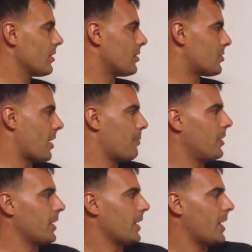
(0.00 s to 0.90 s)
try
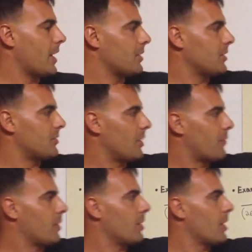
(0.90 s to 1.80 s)
putting it at these
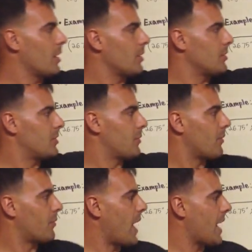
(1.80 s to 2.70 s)

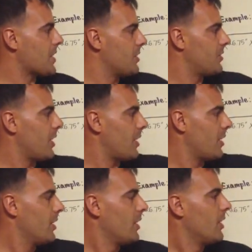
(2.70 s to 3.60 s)
different fractions here